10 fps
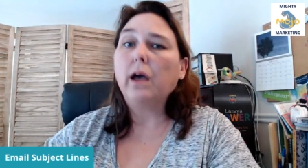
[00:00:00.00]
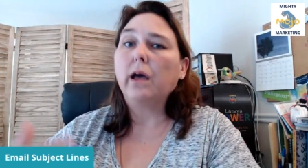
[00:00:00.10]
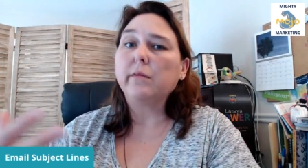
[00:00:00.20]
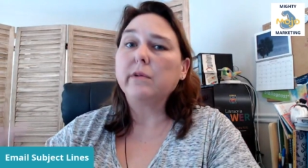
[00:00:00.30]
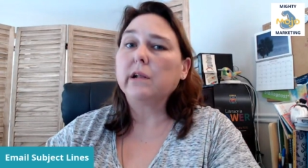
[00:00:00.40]

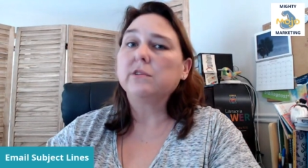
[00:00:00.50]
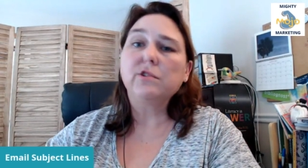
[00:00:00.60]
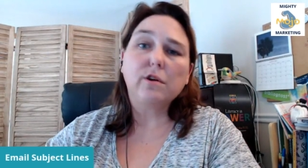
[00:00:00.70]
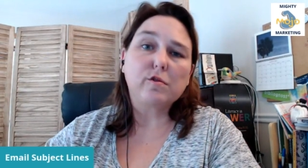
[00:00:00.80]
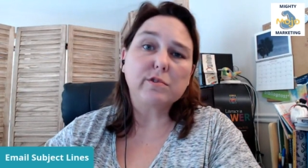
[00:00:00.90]
and I'm going to let
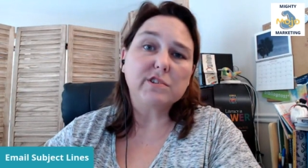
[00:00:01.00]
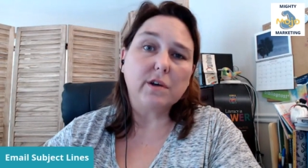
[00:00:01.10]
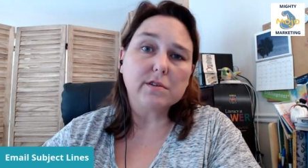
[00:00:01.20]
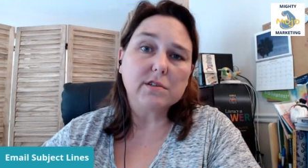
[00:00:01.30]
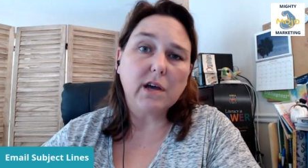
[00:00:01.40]
you know the
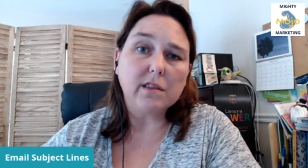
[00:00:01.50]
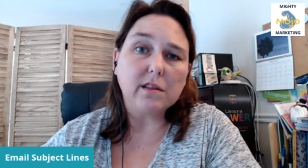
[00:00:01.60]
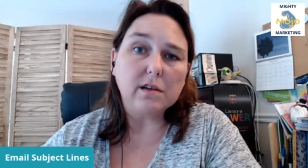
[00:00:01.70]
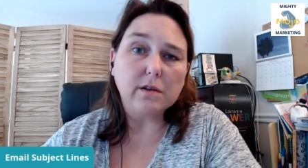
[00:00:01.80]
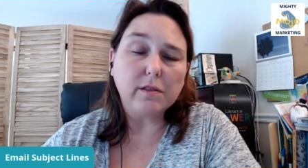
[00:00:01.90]
results at
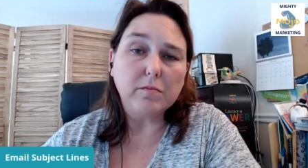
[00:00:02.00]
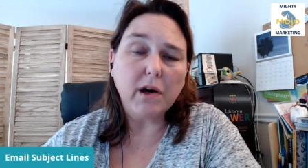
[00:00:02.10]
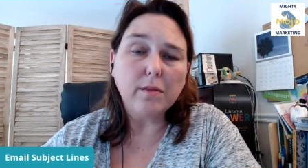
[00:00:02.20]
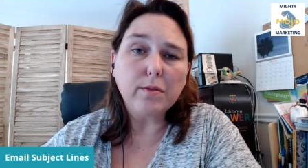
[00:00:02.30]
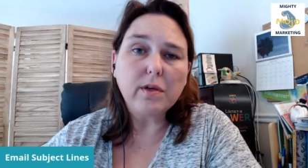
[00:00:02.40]
the end of the
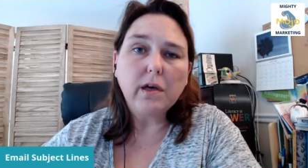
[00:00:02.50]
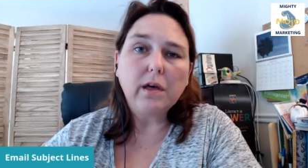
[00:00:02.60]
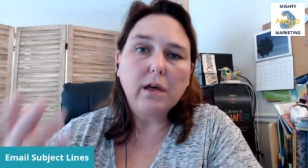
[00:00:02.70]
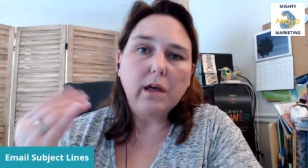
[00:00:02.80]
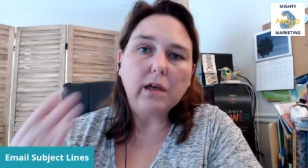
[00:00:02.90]
month
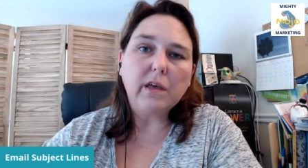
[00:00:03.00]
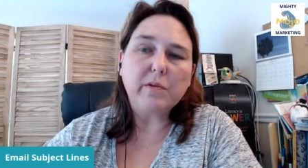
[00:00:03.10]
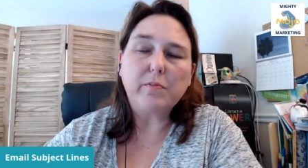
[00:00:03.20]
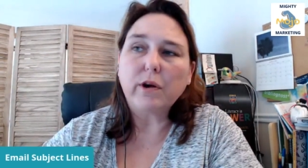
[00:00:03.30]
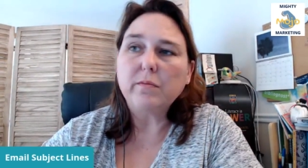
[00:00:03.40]
and keep
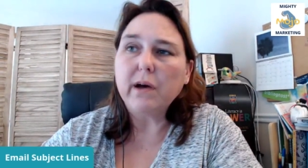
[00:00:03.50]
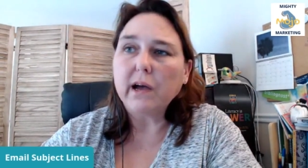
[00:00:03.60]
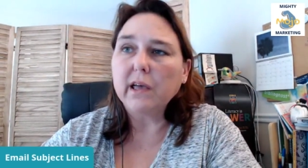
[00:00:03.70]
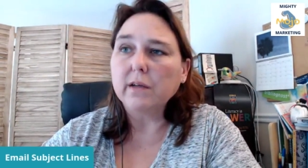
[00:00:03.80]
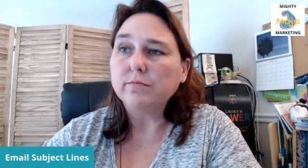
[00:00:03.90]
reporting
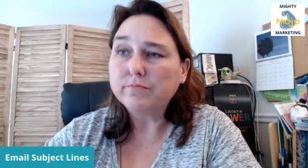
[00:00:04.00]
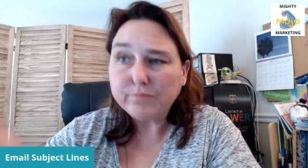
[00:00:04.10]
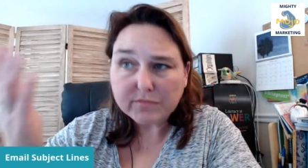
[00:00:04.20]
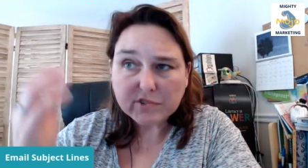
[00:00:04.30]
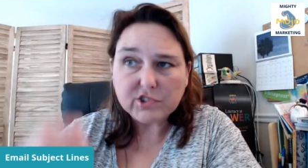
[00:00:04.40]
back in.
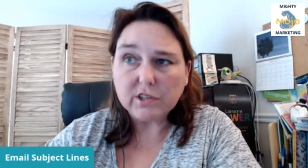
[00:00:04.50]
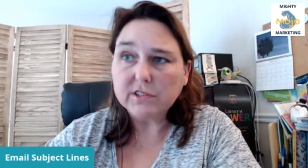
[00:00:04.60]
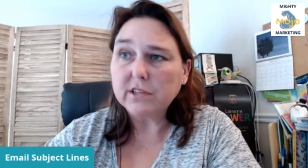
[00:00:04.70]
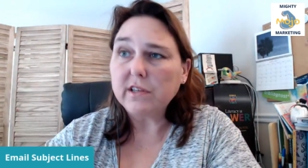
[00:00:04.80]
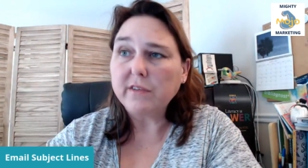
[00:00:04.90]
Sheila
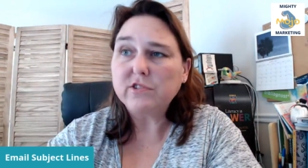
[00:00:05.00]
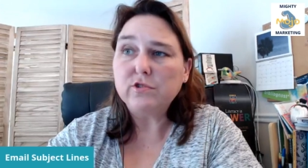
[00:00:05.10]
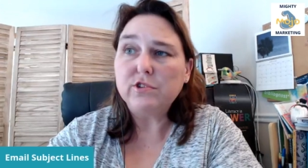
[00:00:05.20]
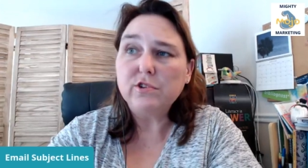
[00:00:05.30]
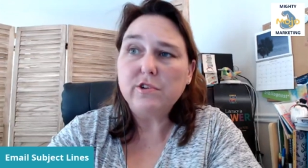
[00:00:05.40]
said, yes,
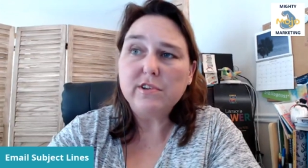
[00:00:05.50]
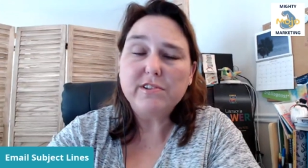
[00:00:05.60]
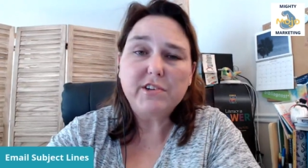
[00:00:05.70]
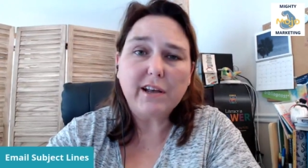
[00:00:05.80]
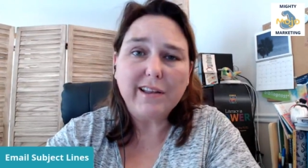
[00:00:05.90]
you did
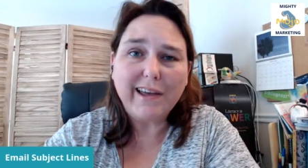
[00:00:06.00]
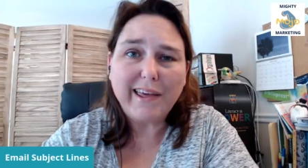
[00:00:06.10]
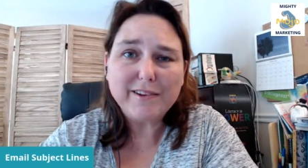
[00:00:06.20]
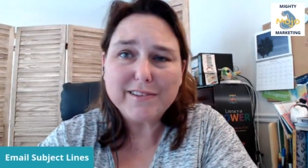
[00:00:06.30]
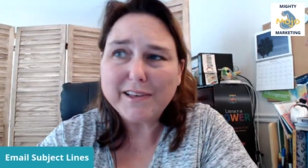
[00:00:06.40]
the channel line
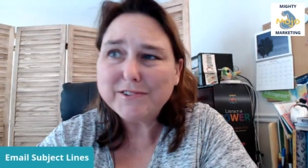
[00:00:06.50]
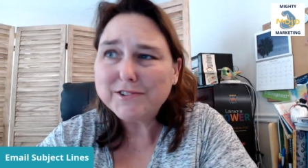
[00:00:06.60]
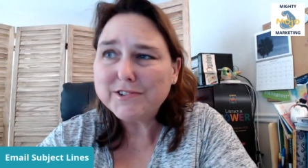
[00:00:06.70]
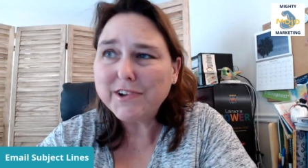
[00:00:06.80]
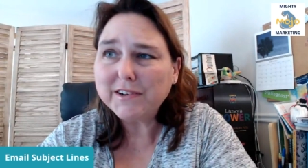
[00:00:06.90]
analyzer
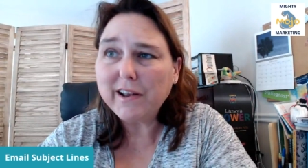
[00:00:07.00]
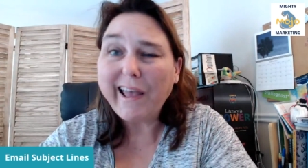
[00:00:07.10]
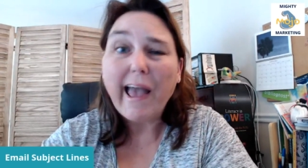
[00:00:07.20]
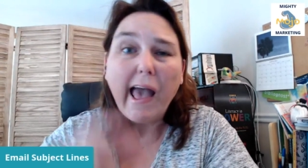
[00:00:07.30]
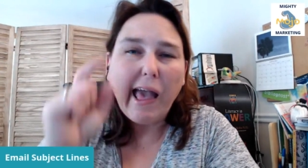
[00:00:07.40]
to check
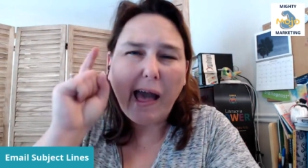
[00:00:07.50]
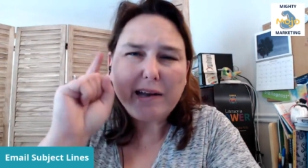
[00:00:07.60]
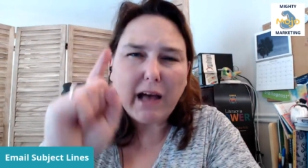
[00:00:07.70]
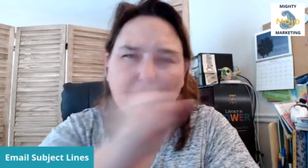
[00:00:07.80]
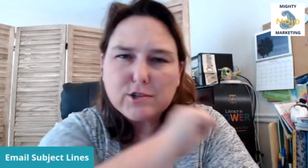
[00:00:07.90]
today.
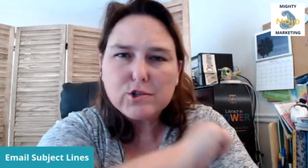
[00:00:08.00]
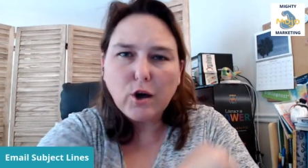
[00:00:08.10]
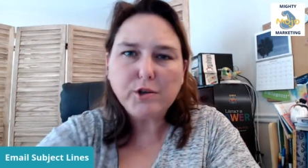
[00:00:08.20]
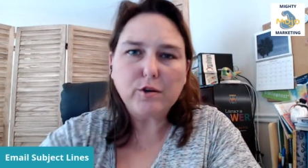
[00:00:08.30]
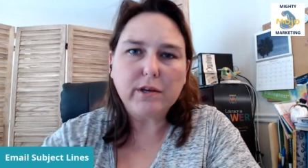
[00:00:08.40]
And I
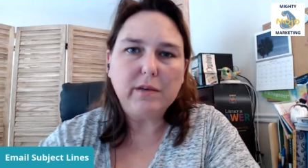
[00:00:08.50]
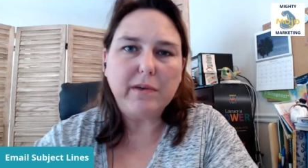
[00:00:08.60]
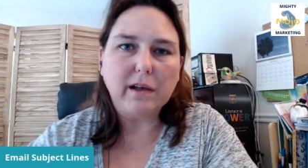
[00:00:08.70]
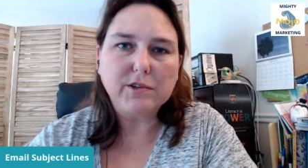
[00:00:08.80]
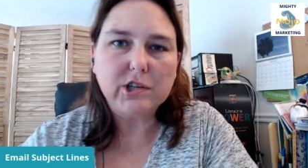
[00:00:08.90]
saw your
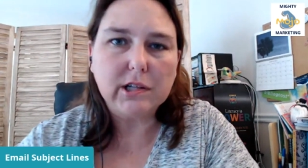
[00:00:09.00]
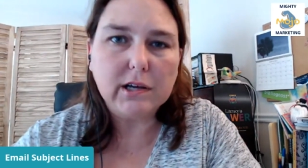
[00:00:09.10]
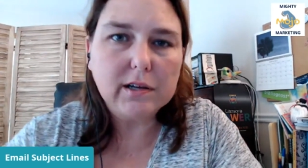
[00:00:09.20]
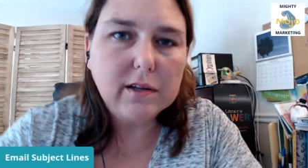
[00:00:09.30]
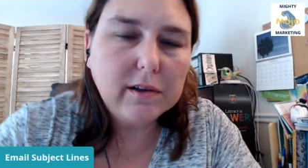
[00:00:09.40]
email,
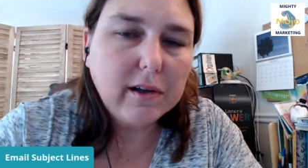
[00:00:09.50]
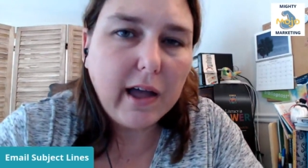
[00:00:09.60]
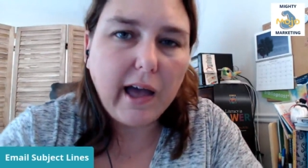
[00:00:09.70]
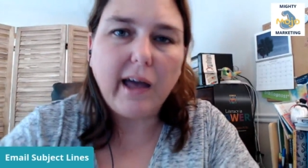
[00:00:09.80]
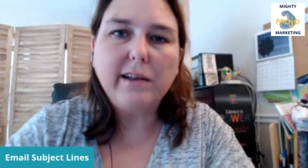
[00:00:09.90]
Sheila,
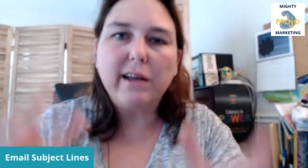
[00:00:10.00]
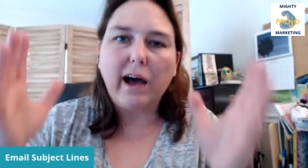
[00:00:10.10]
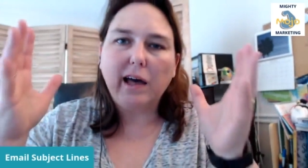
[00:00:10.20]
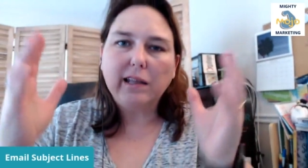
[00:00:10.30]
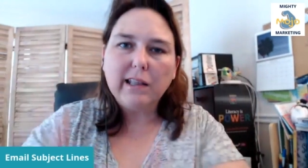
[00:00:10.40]
and
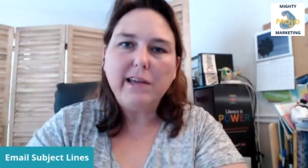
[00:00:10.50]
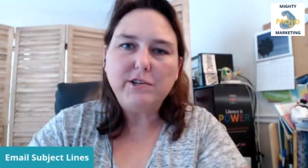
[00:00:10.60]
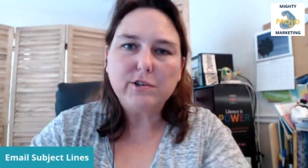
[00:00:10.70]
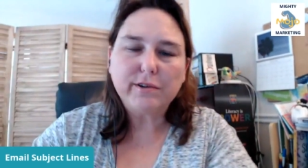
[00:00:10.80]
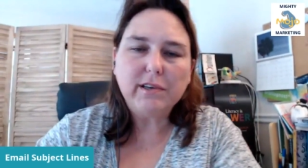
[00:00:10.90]
I
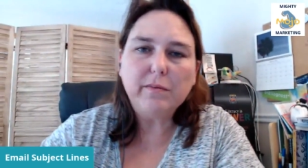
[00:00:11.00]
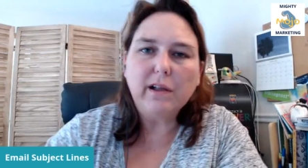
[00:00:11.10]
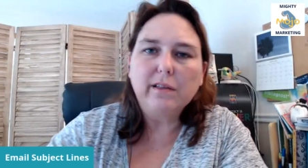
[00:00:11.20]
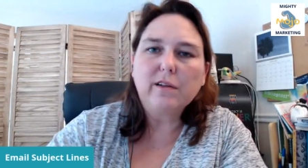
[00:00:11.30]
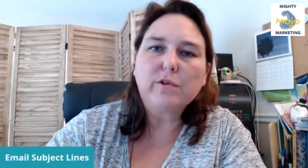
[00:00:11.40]
liked your
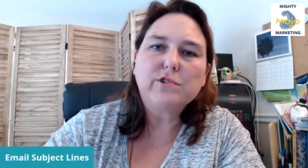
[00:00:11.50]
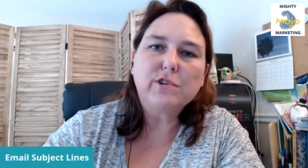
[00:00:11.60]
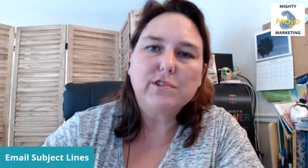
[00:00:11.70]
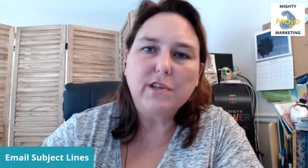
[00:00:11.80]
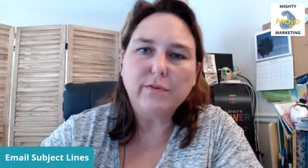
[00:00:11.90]
email, and there was
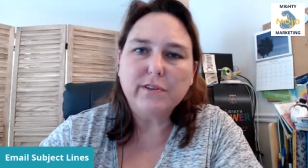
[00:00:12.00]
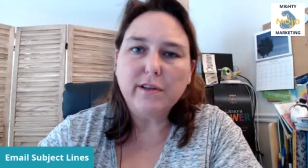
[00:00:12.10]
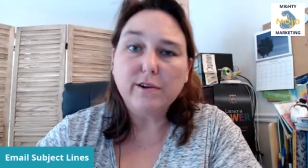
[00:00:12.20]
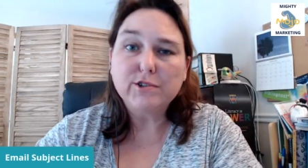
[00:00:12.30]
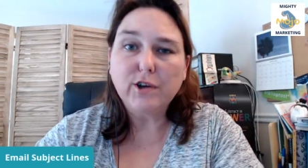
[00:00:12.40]
good stuff in
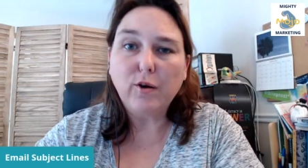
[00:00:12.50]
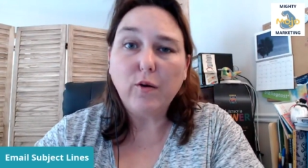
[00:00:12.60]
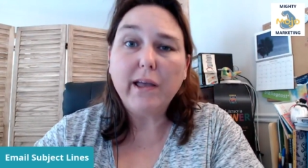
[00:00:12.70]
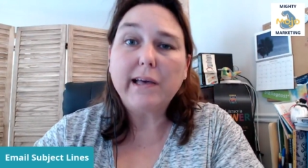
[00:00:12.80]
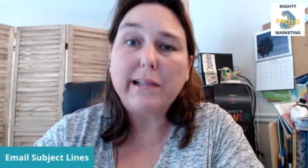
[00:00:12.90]
there.
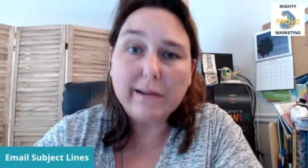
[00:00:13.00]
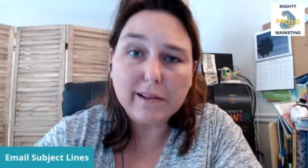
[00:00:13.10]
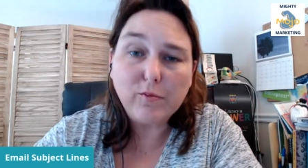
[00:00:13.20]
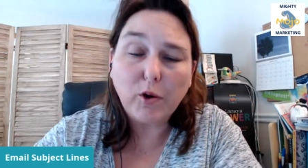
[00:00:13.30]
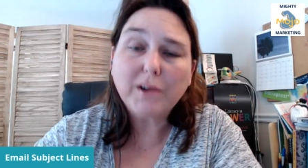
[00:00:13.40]
So it
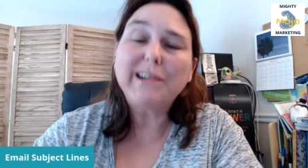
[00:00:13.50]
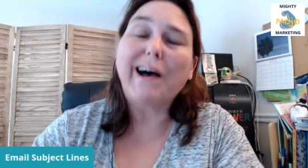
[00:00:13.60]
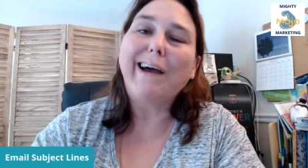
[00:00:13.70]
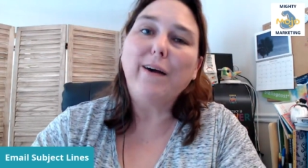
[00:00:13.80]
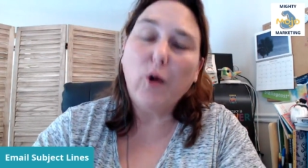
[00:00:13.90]
clearly worked.
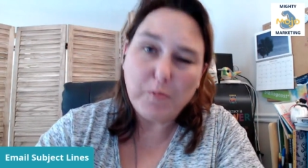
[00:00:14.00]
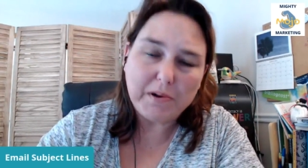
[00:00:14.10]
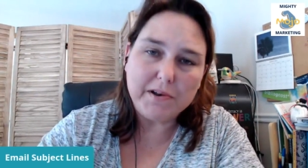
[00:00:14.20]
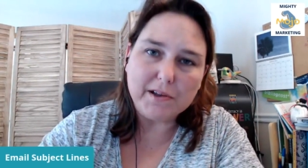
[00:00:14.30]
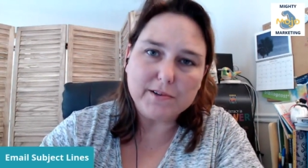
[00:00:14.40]
I
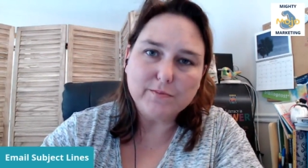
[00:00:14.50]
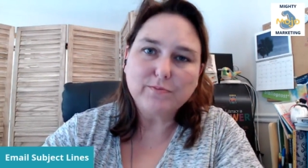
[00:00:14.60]
opened it.